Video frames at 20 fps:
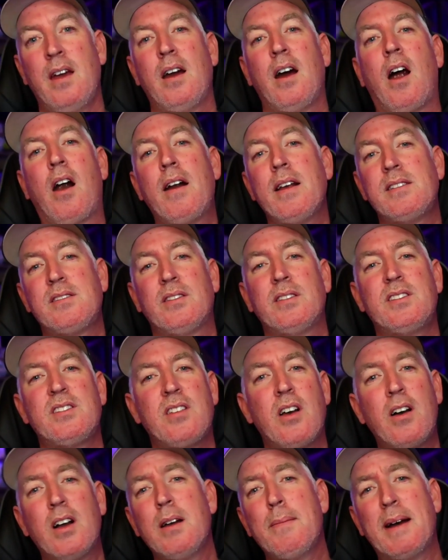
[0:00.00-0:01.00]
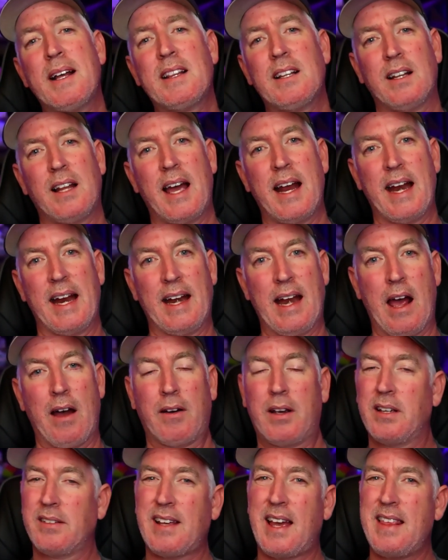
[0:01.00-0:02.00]
All right, so let's talk about the lighting now,
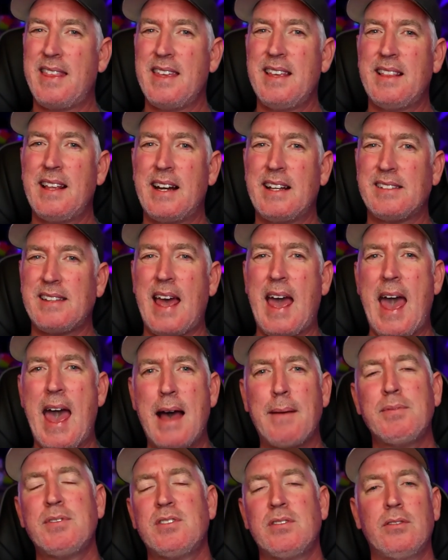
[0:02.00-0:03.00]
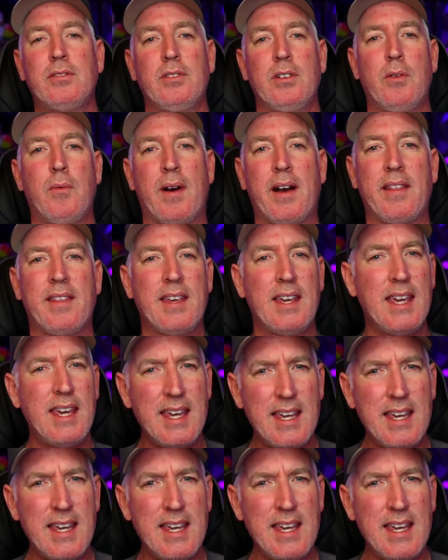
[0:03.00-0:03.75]
because I think that is absolutely one of the